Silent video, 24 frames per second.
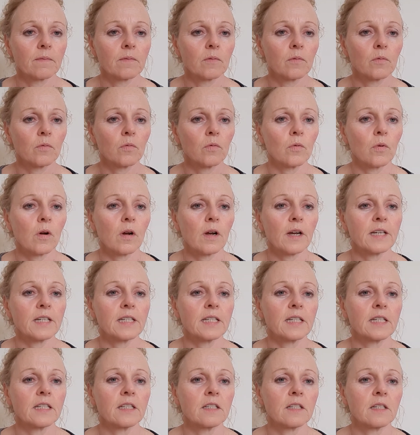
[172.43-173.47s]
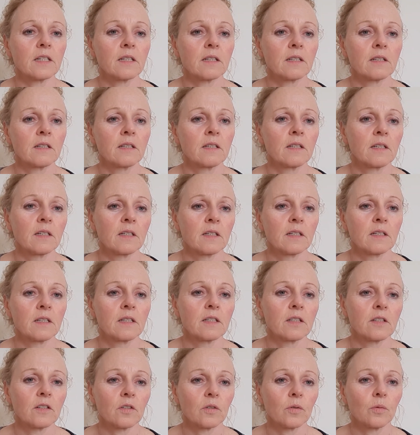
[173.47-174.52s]
Right in
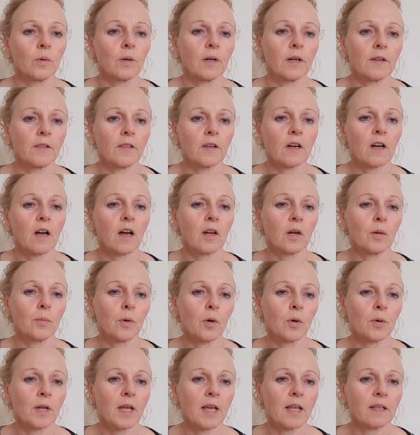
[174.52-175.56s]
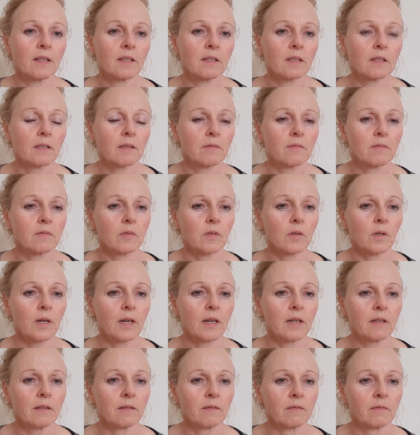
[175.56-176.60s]
to where the collarbone ends,
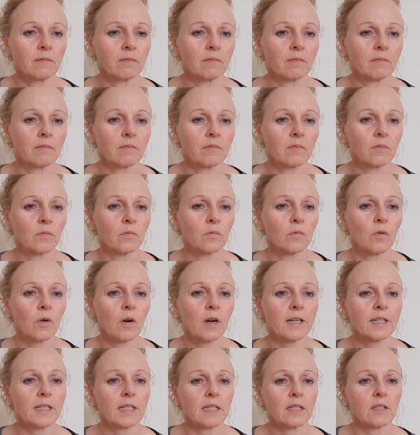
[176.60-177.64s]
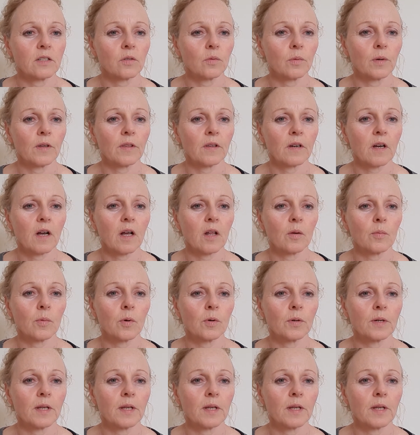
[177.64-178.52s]
okay? Right into where the collarbone.